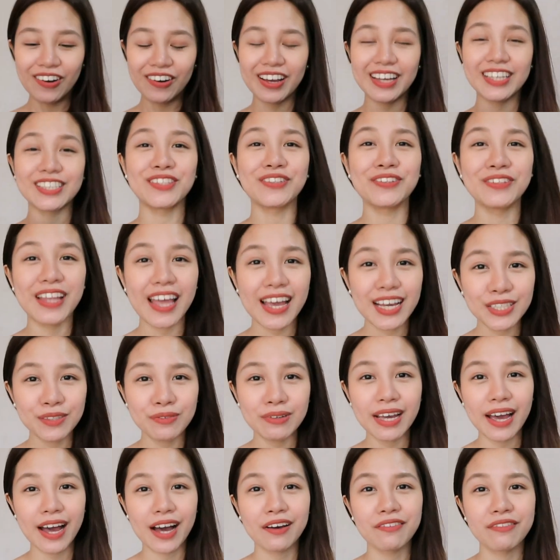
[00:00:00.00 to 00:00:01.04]
Okay, so next
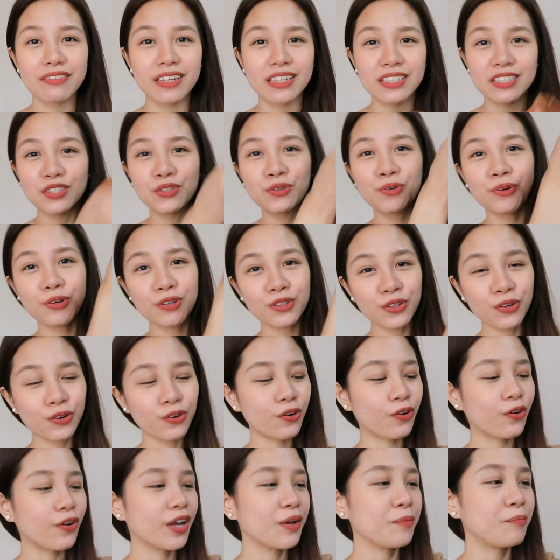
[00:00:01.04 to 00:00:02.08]
we have these
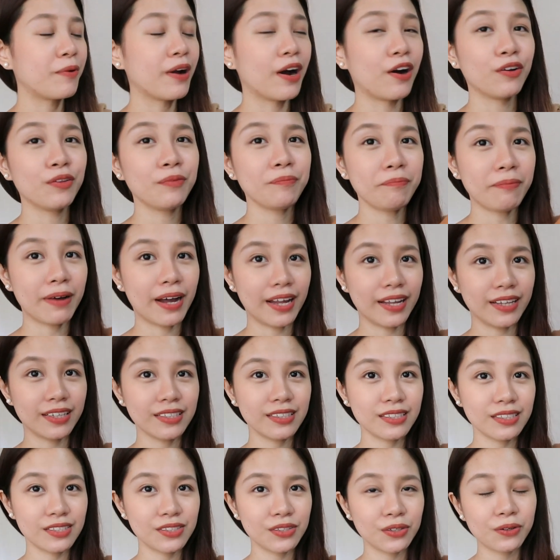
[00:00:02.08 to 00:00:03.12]
corduroy brown
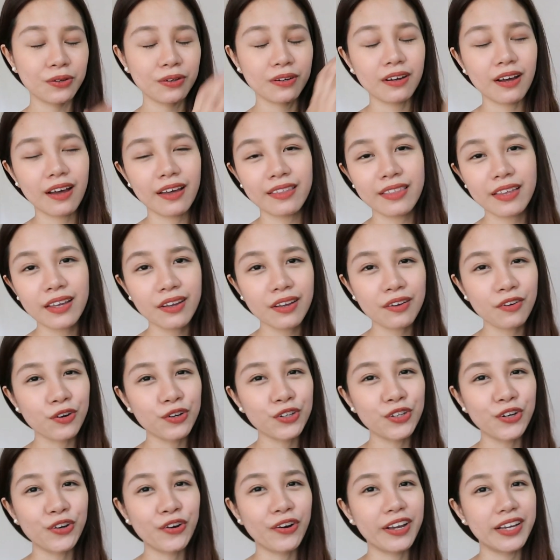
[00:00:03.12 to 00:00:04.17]
pants. So, I think
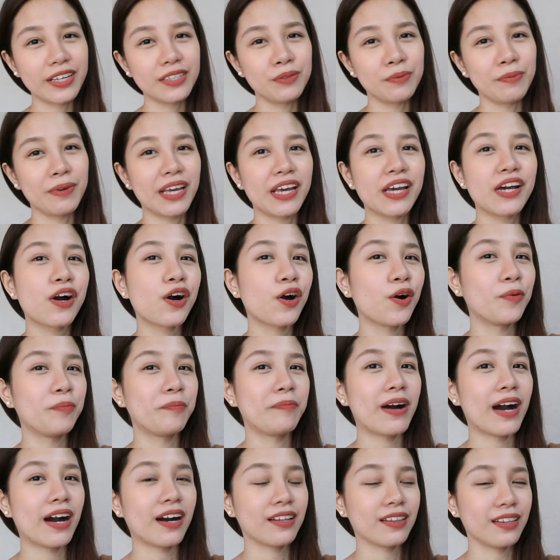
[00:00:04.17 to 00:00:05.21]
corduroy is making a
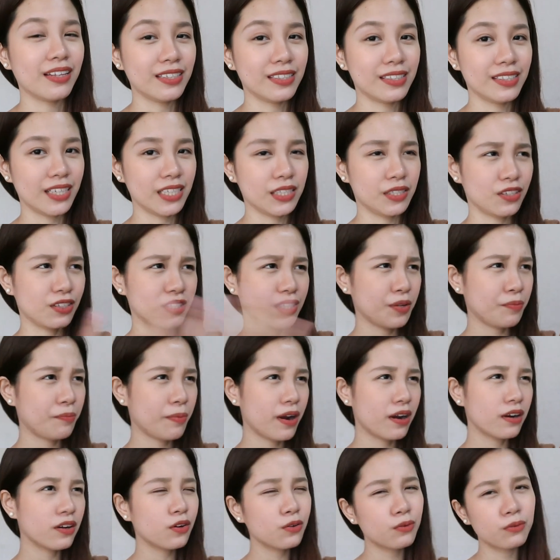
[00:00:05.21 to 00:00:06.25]
comeback these days kasi
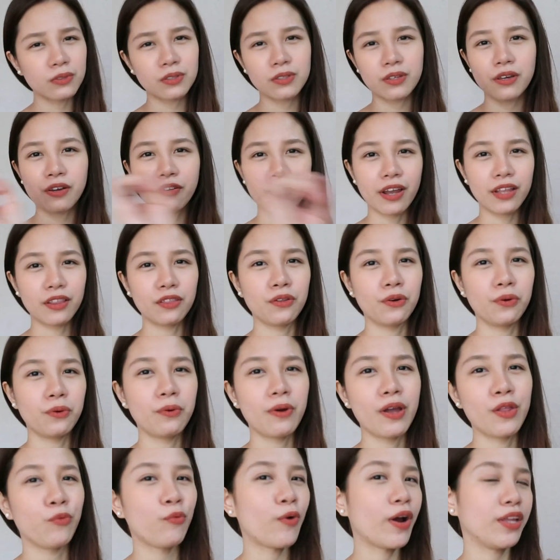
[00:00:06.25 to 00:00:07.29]
parang nauso yung retro
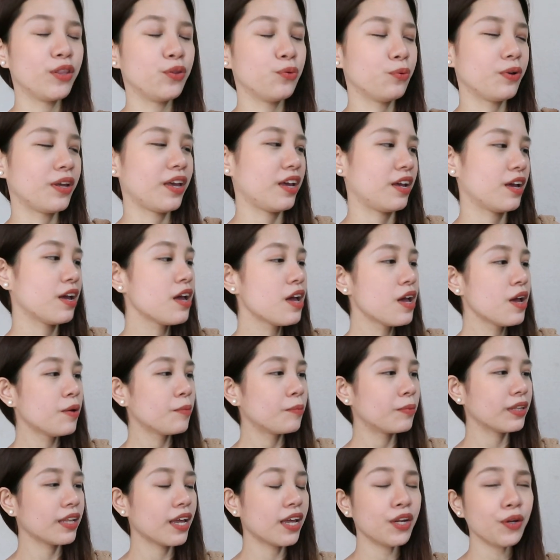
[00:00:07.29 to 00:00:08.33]
and Y2K.
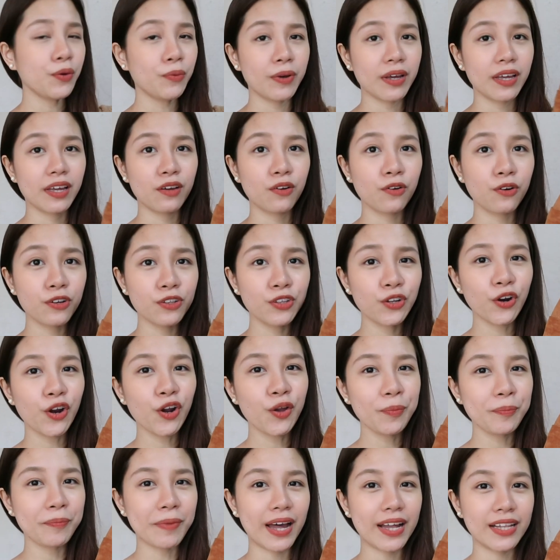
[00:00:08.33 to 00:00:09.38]
But anyway,
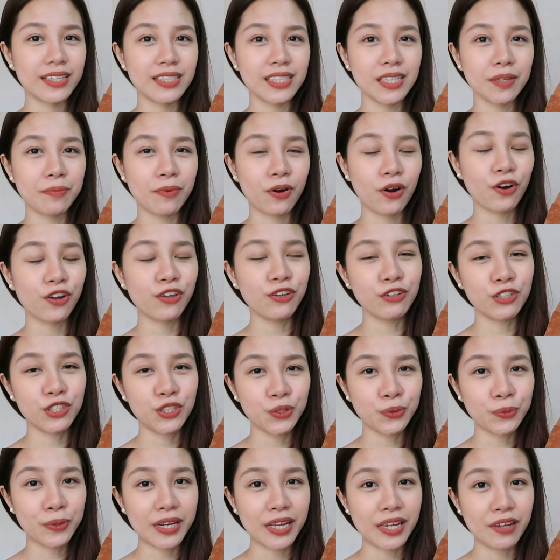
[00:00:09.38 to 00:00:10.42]
corduroy pants, diba, are
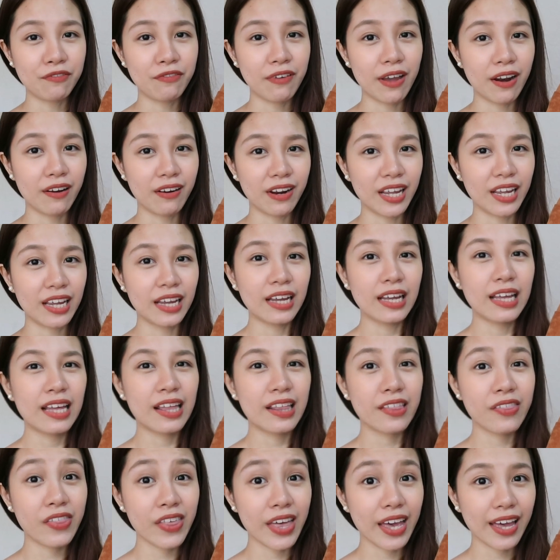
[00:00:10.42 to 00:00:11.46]
usually very
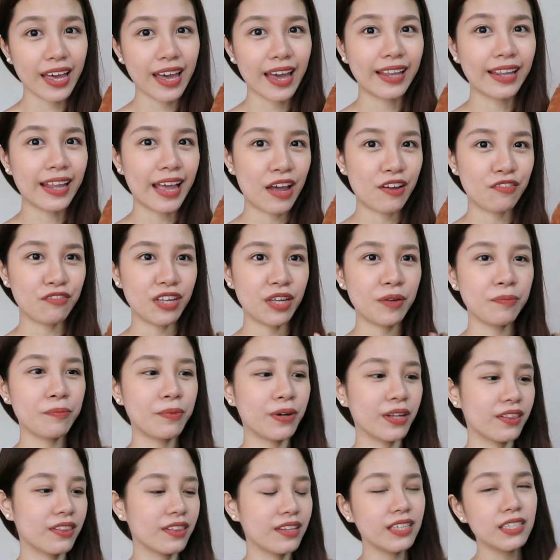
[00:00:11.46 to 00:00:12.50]
thick and heavy.
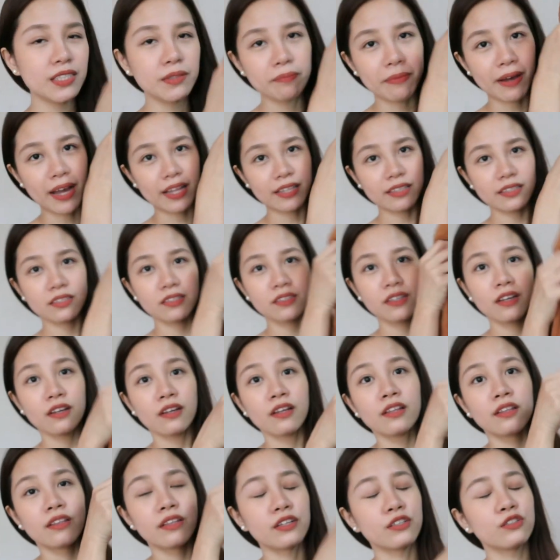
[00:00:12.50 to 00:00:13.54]
But these pants,
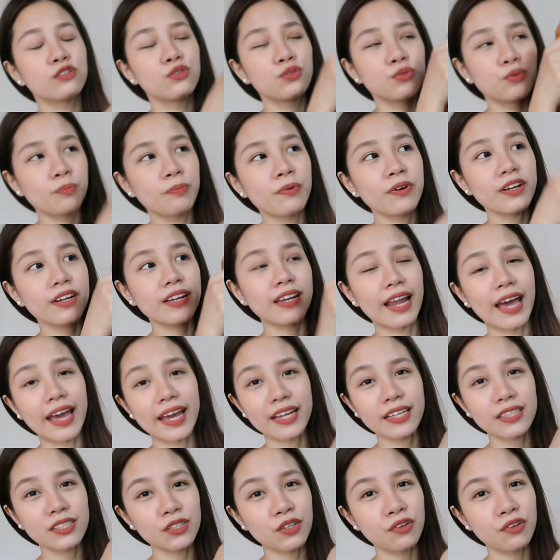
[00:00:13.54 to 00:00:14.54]
they're super light.